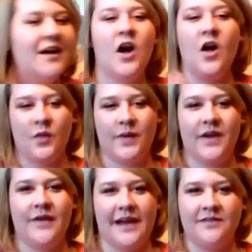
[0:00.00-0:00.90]
all the way
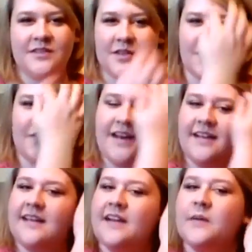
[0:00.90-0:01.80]
around so that I
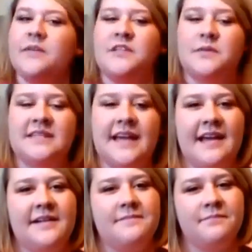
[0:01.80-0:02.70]
could hear what she was saying.